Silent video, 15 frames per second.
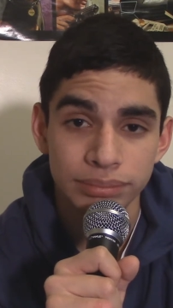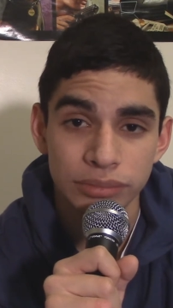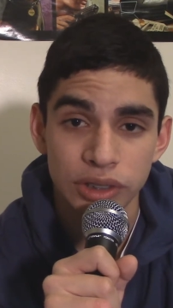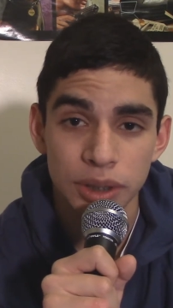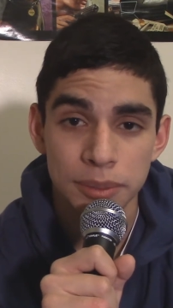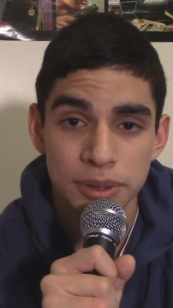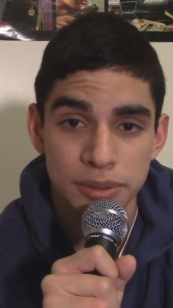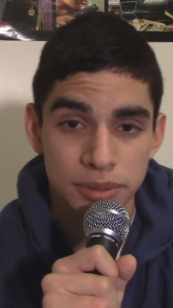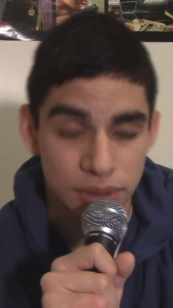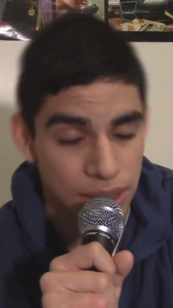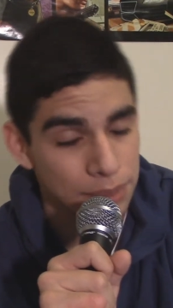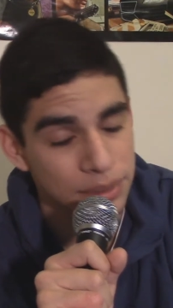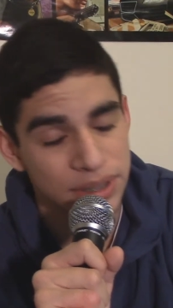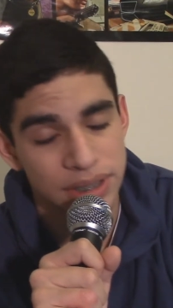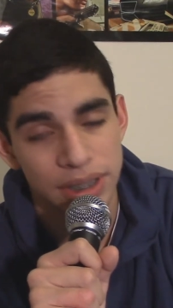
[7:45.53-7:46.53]
So
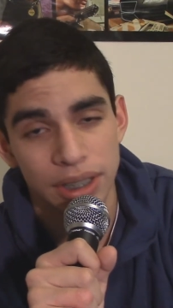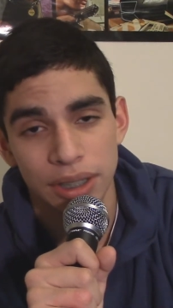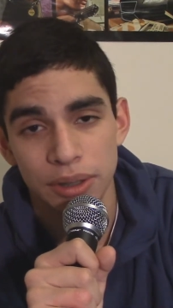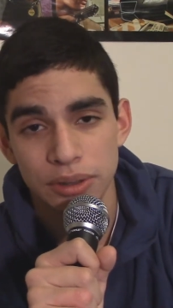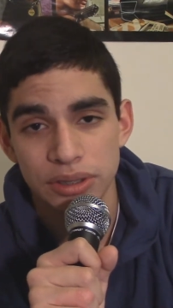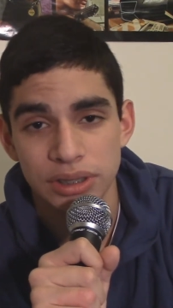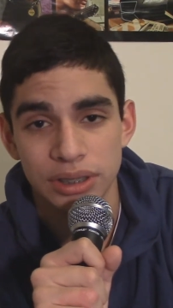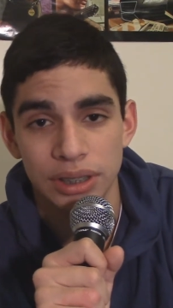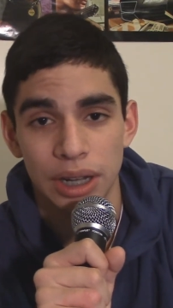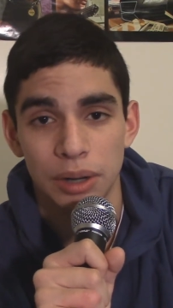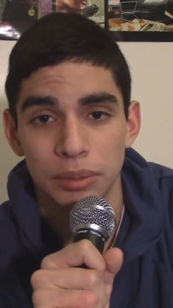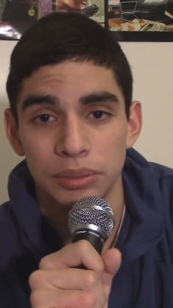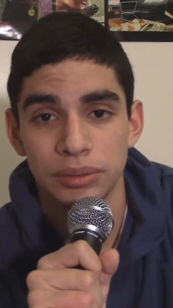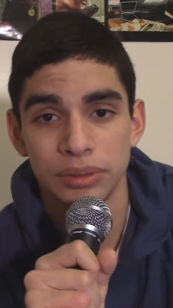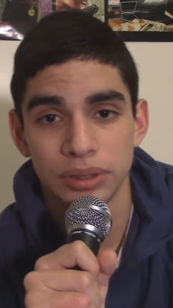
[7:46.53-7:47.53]
subscribe to see those.
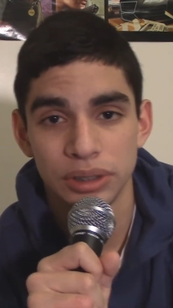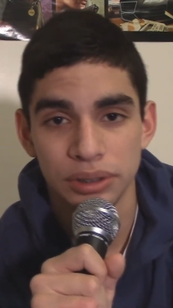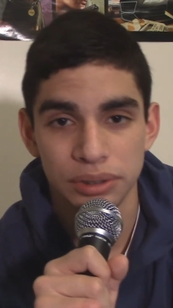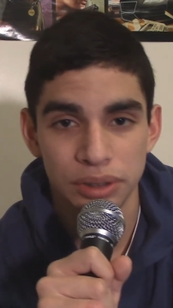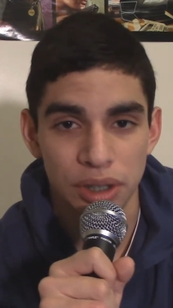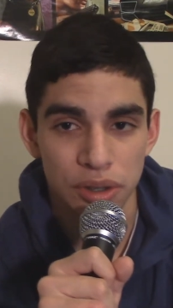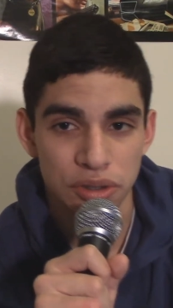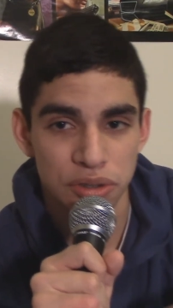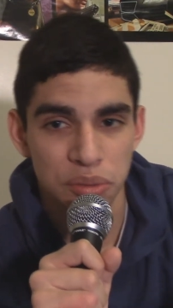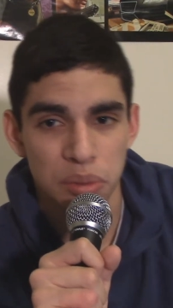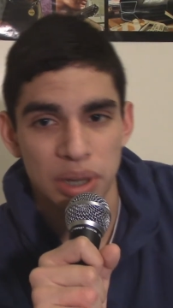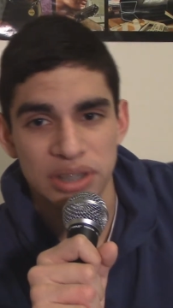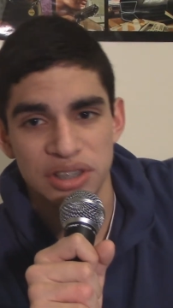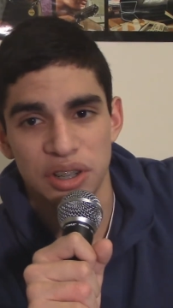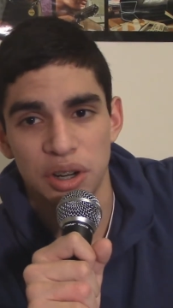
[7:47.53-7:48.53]
That'll go
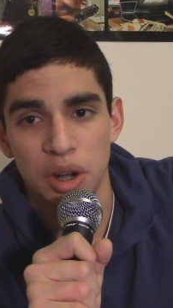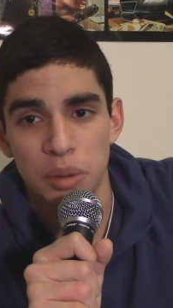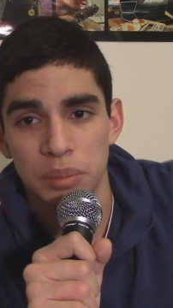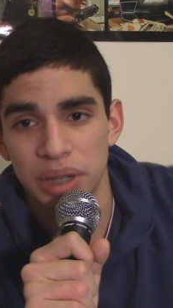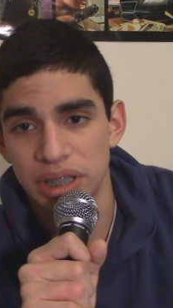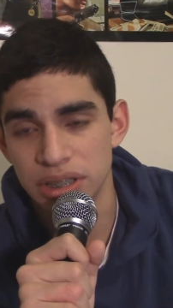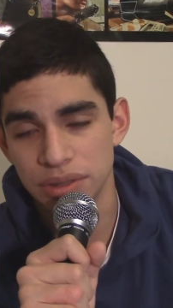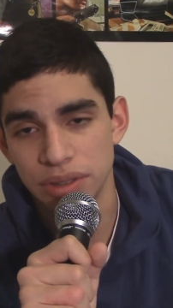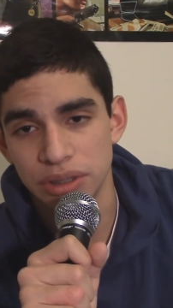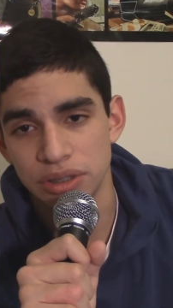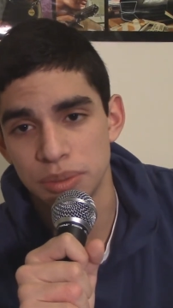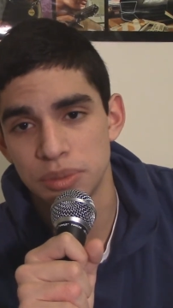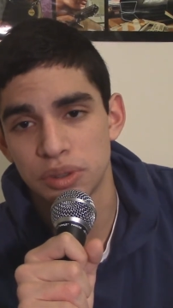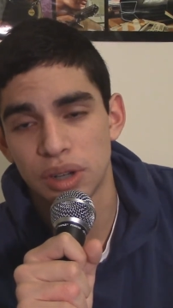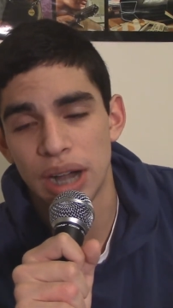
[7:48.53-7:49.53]
straight to your homepage if you
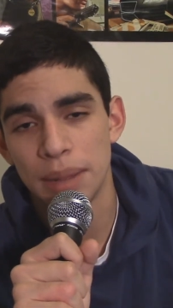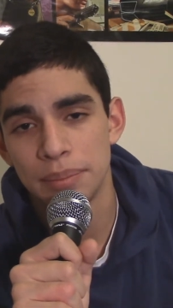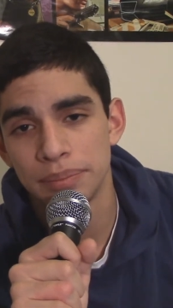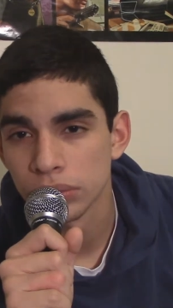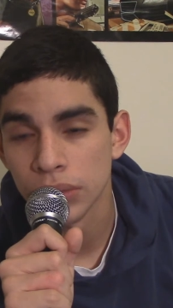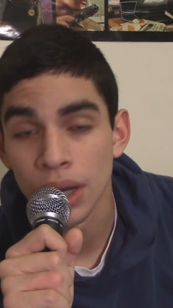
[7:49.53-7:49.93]
subscribe.